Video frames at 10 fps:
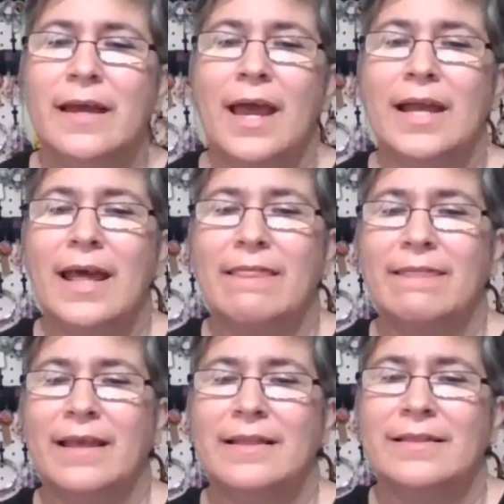And I
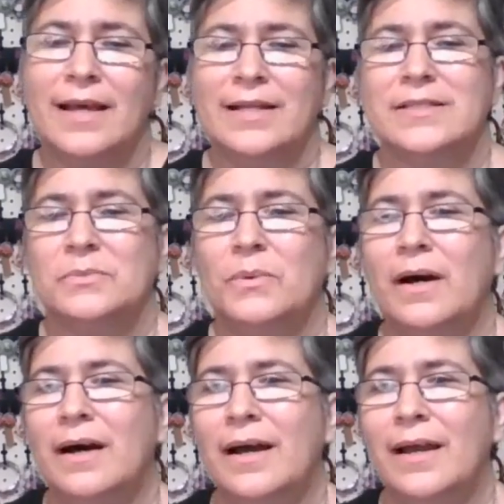think that's
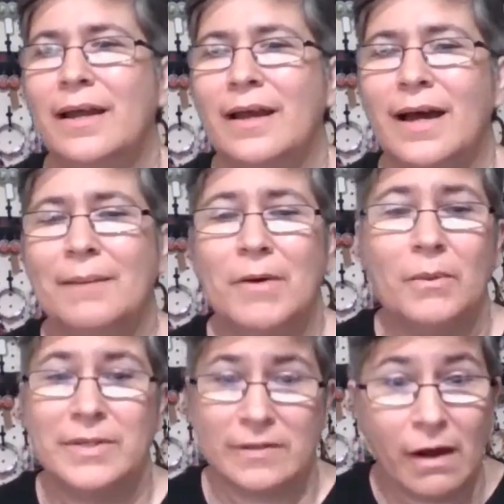why I'm
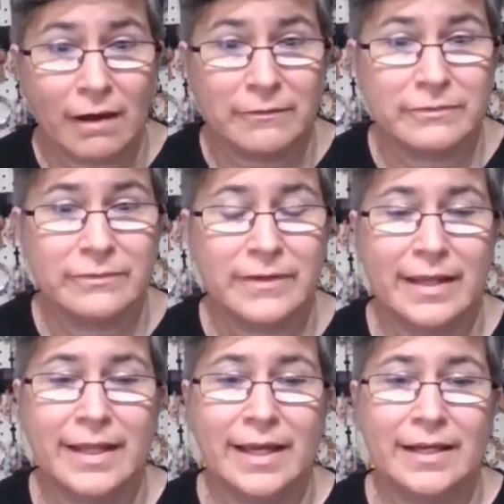always off.
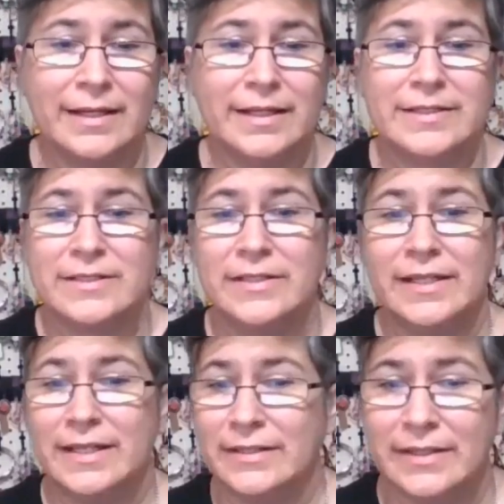And then it gets to
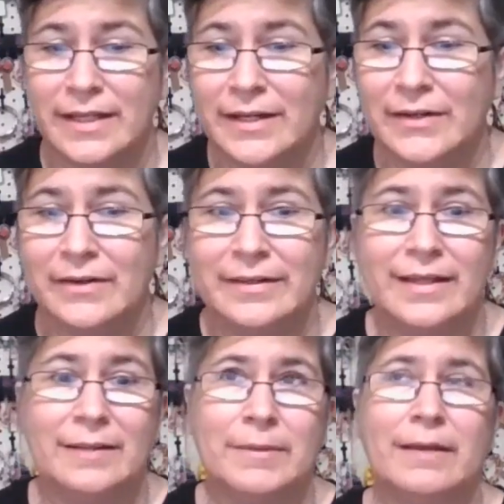the end of the year, and then
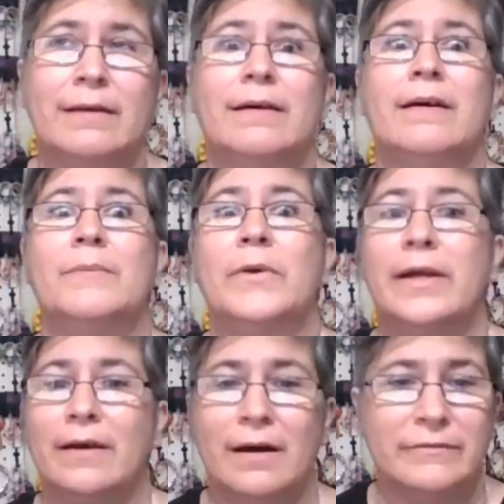I'm like, oh, I'm way
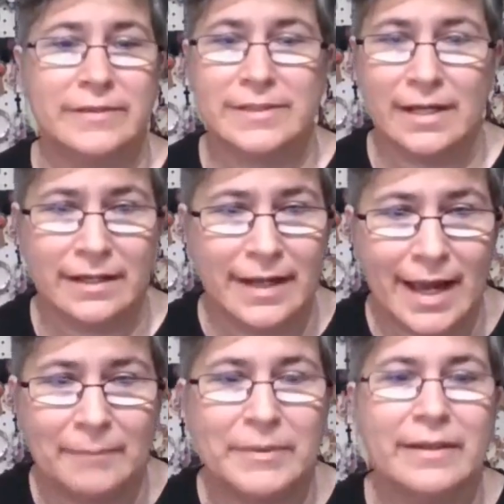off. It's not going to
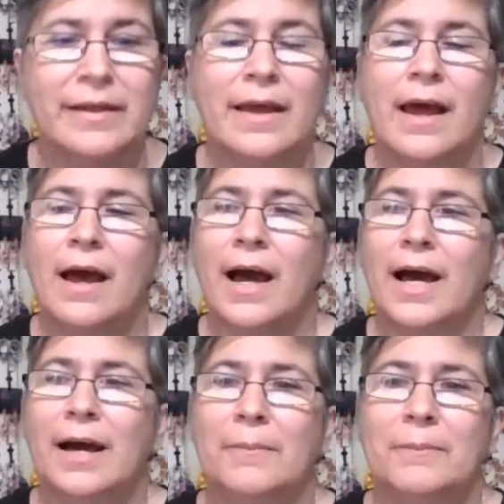happen.
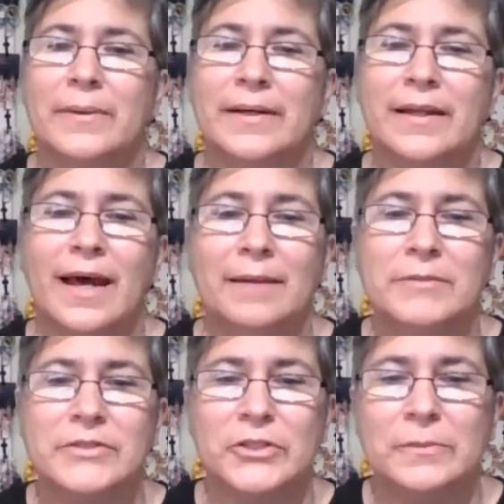But I'm
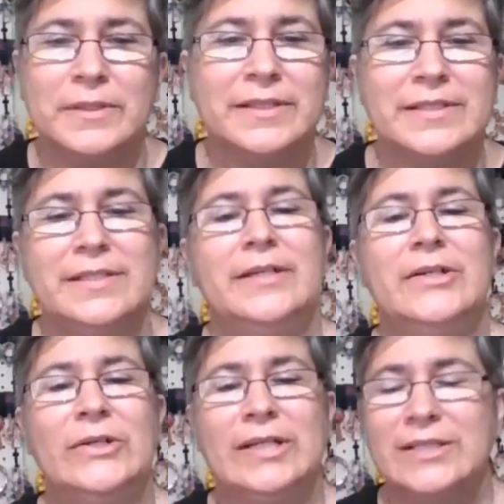determined this
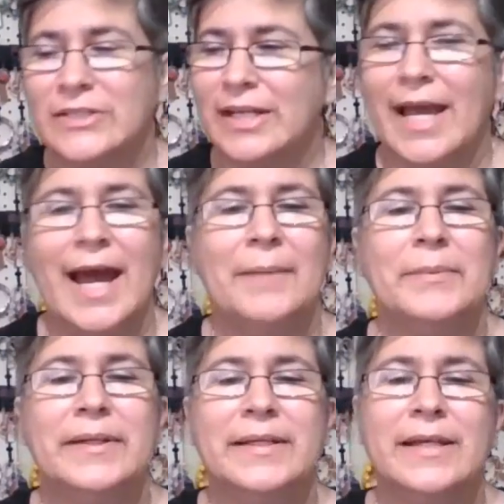year it's going to
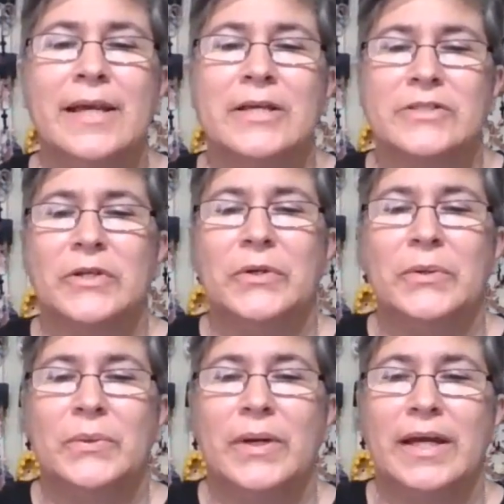happen.
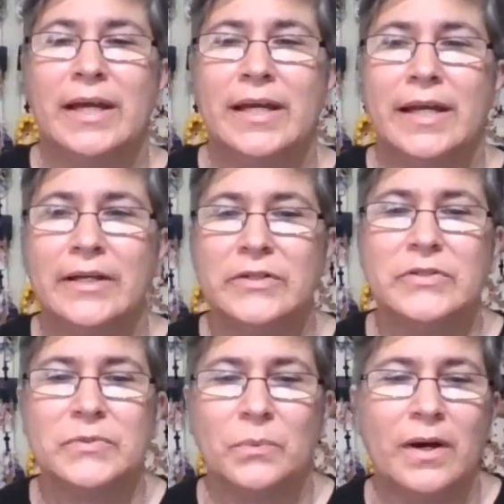So
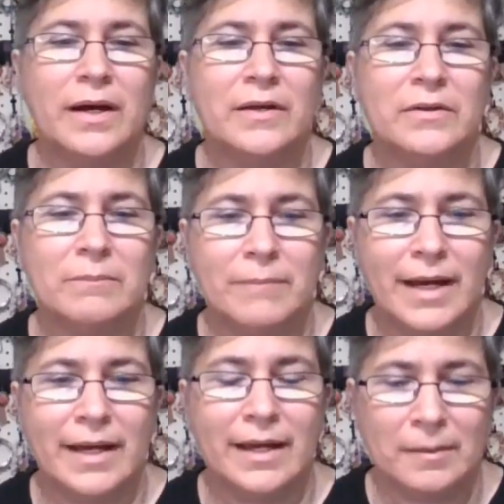here's what
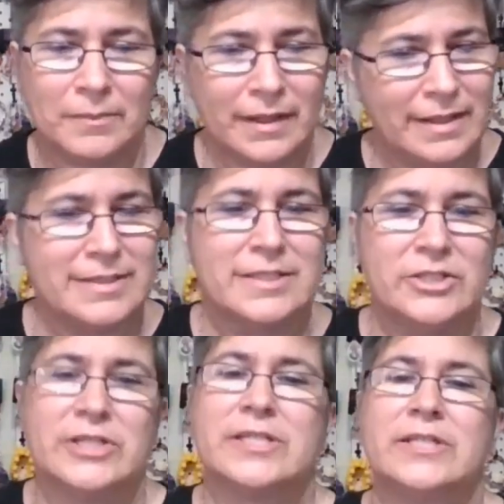my upline
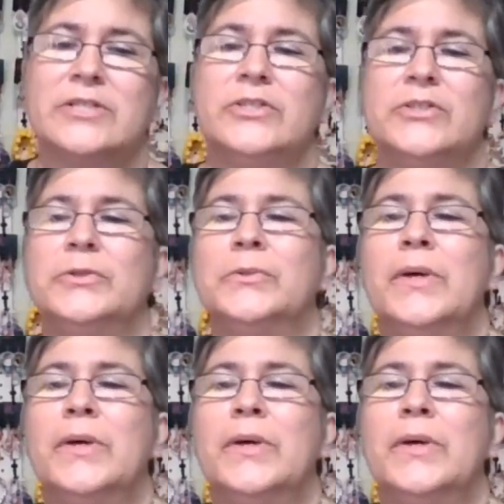suggested to do.